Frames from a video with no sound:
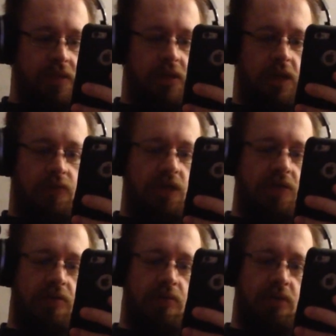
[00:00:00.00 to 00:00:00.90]
Yeah, I'm trying
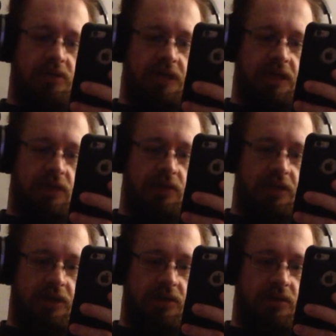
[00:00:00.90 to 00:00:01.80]
to remember exactly what
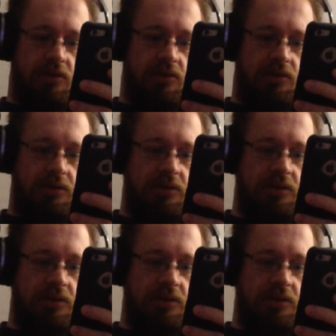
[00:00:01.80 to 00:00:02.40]
they called.